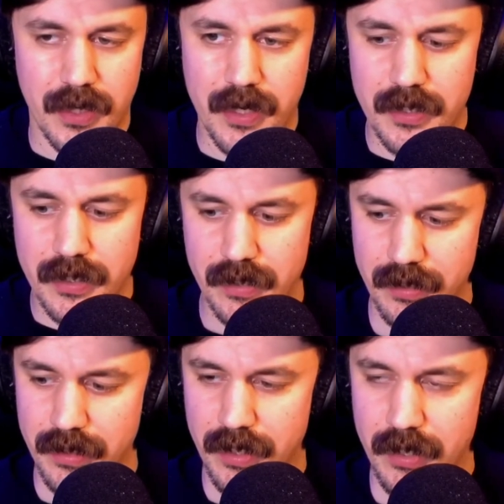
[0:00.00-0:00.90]
I
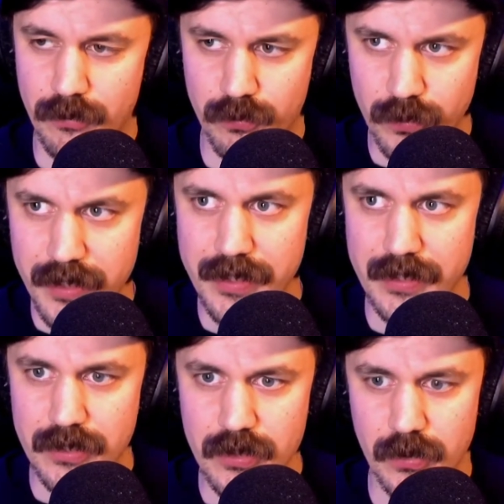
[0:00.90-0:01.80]
really
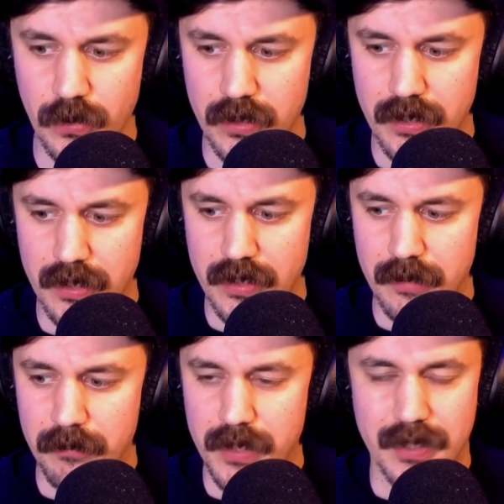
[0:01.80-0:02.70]
do,
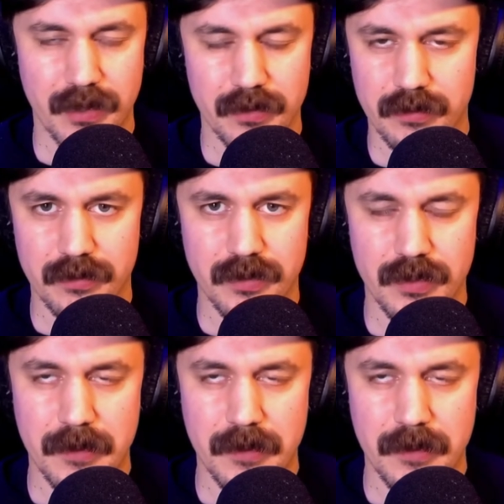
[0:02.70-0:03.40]
because